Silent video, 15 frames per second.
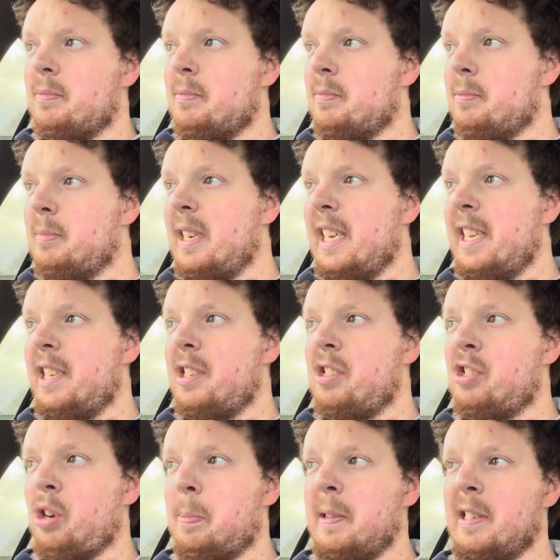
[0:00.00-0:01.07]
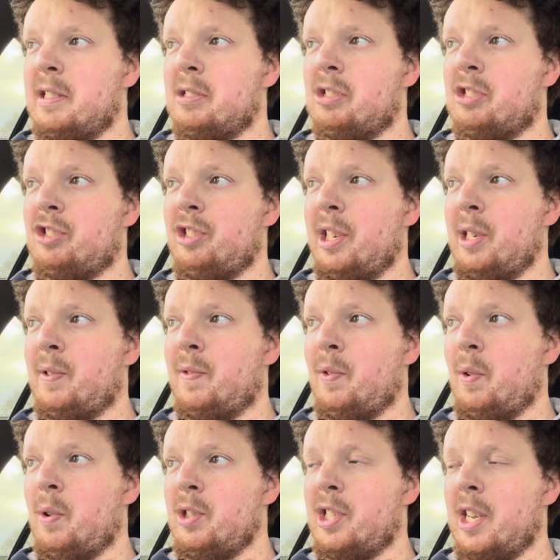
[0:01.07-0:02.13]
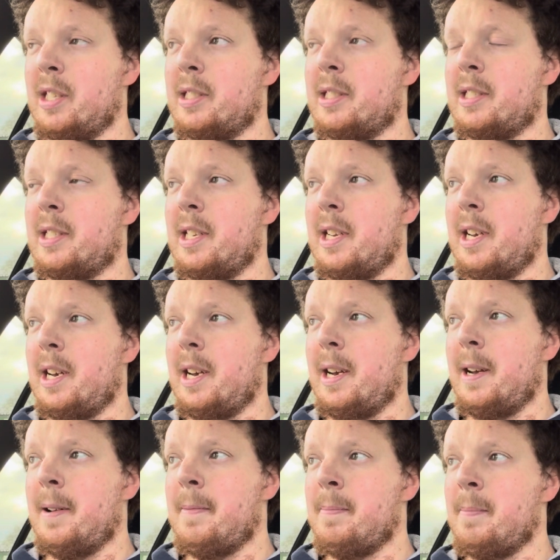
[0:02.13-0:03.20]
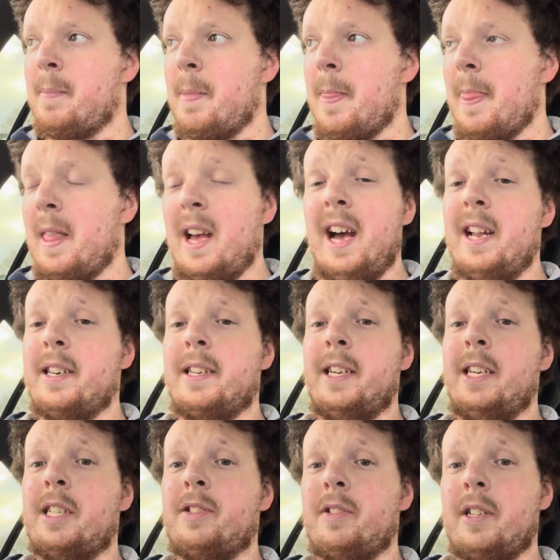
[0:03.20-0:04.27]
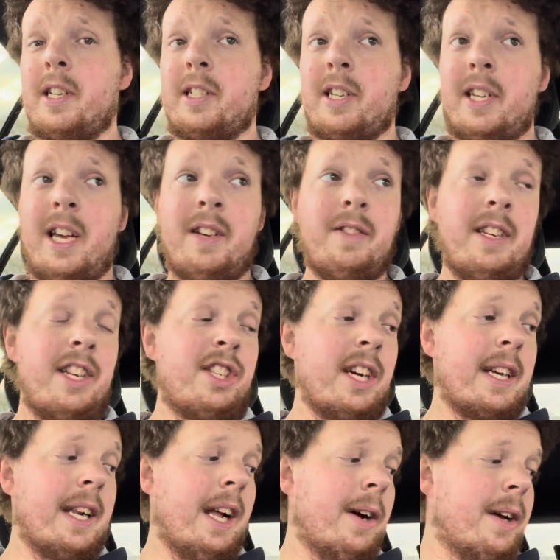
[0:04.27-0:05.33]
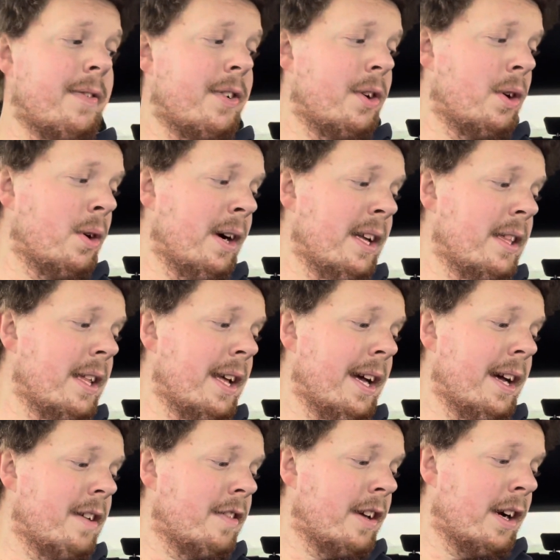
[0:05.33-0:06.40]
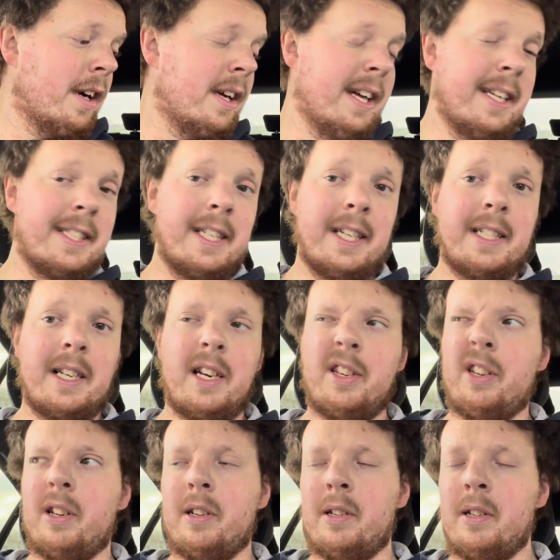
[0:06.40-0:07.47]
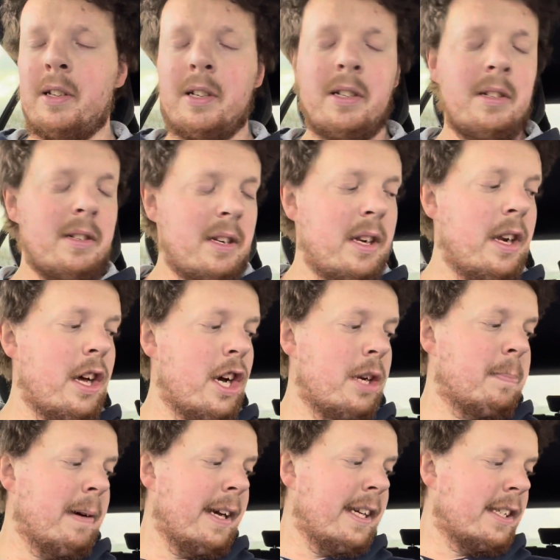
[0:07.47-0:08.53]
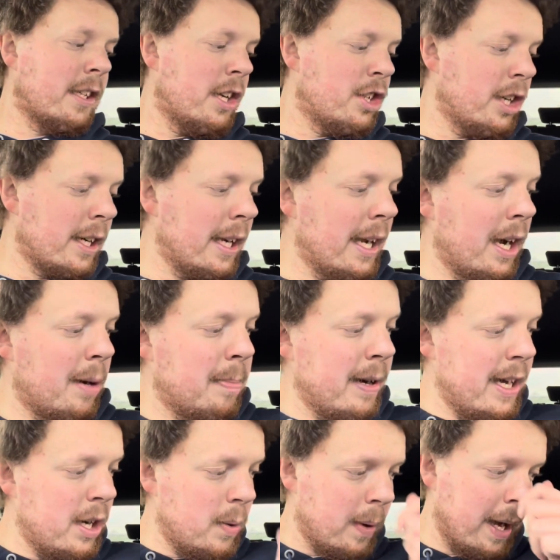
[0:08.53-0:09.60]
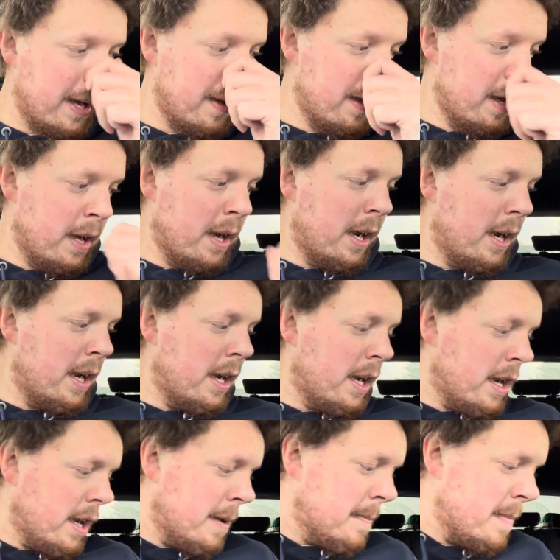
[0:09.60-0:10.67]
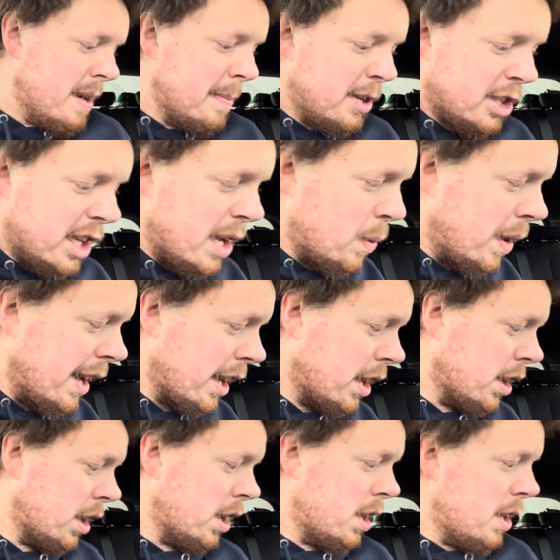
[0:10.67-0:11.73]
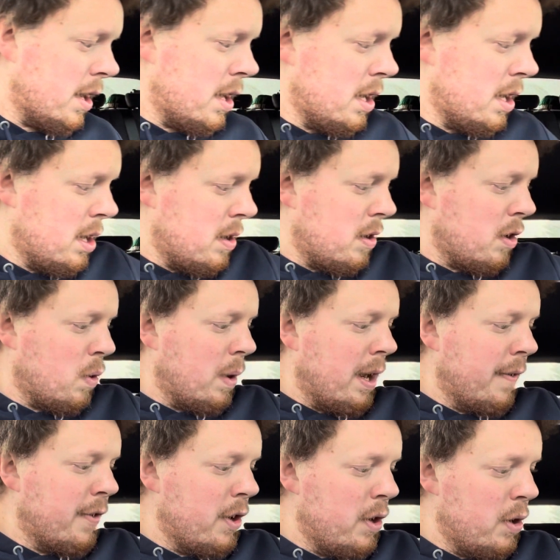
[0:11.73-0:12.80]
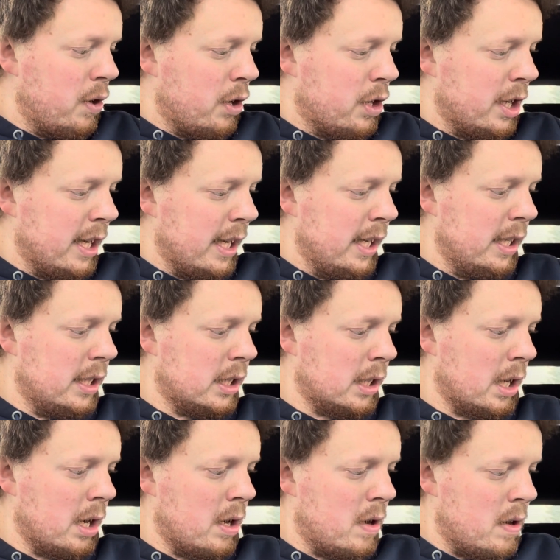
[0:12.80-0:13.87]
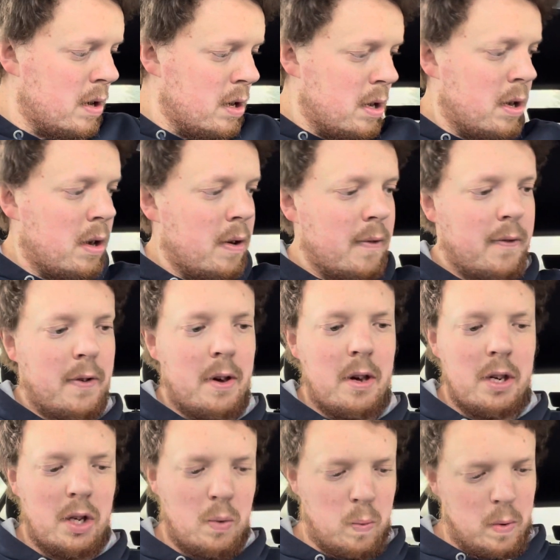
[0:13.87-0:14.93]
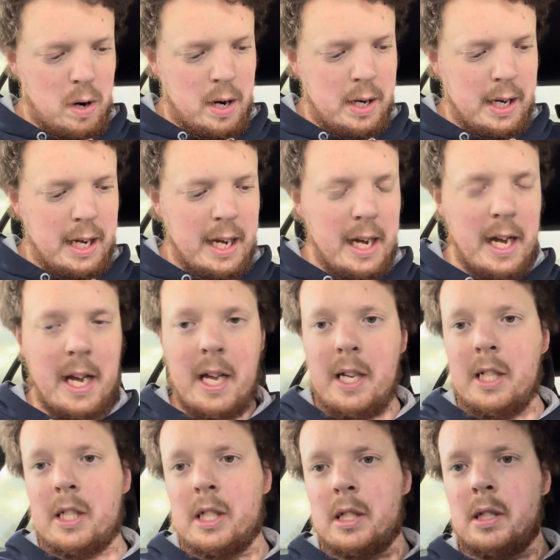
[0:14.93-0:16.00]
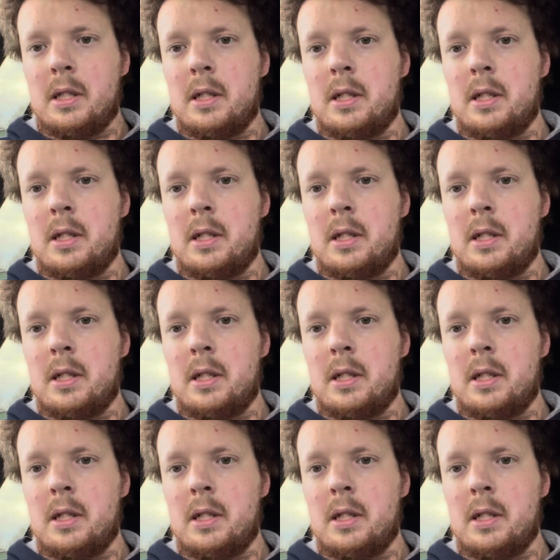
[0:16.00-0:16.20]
mini shopping street for just antiques, really. So yeah, really check it out if you're in the area. Essex, London, Nerd Base, go check it out. But anyway, let me show you what I got. Quite a few goodies. So first one is